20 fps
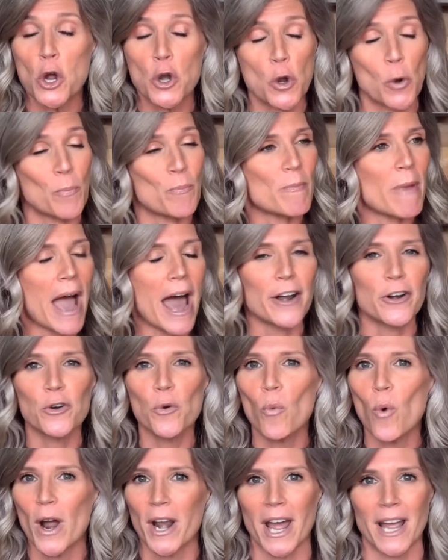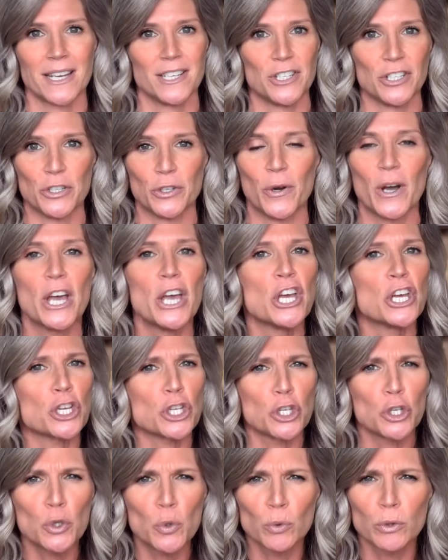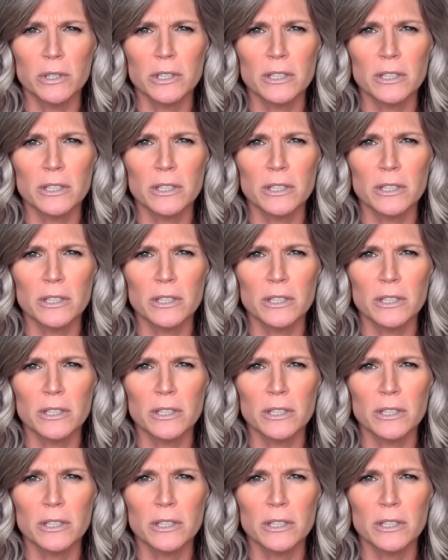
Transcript: No matter what I do, You